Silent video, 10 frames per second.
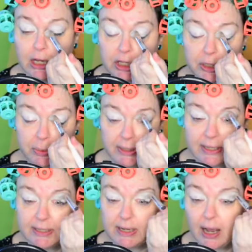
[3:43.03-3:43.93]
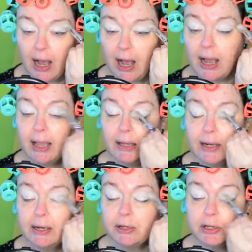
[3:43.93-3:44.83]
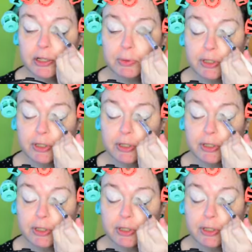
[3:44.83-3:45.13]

She released eyeliners,